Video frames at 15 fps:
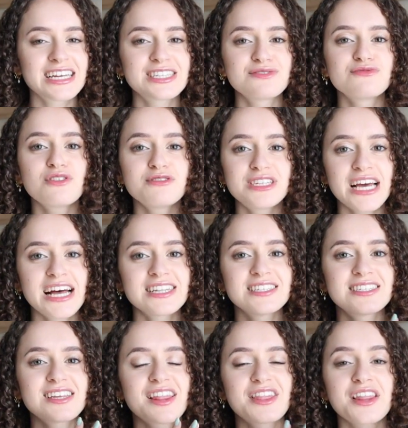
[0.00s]
It's
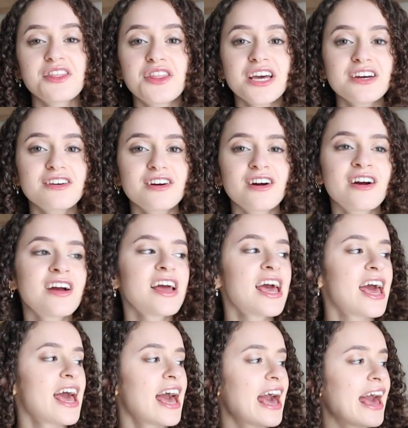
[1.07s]
Rodin's The Thinker.
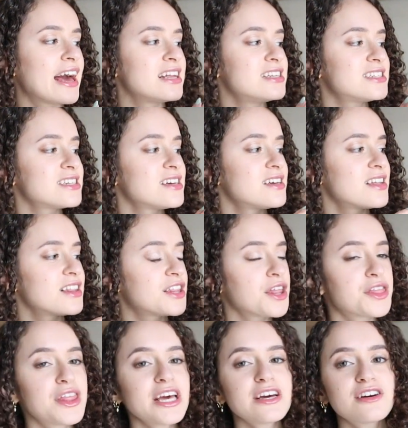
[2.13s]
And The
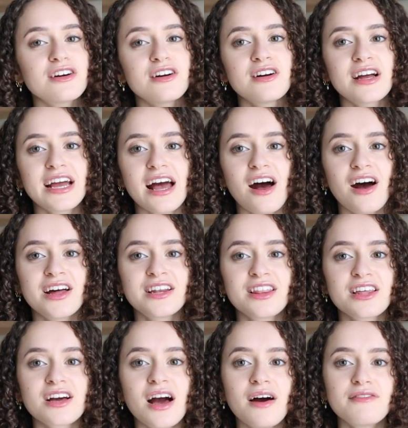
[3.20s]
Thinker on
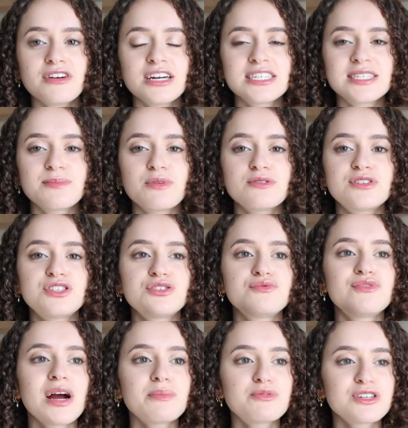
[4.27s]
the cover is supposed to
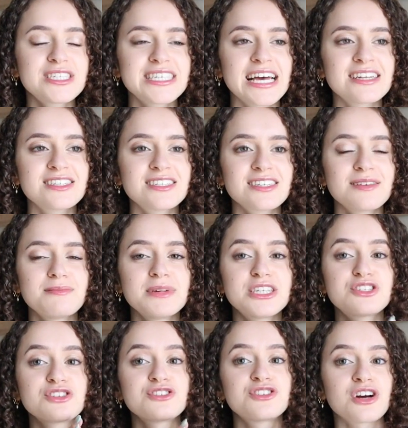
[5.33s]
represent
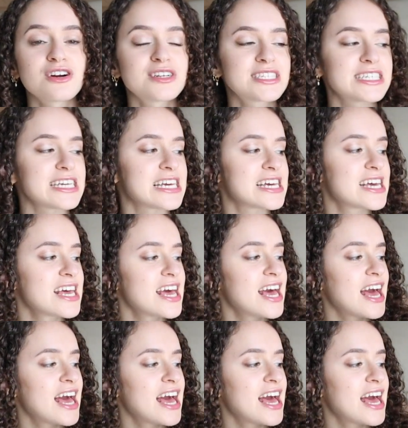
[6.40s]
Mr. Darcy.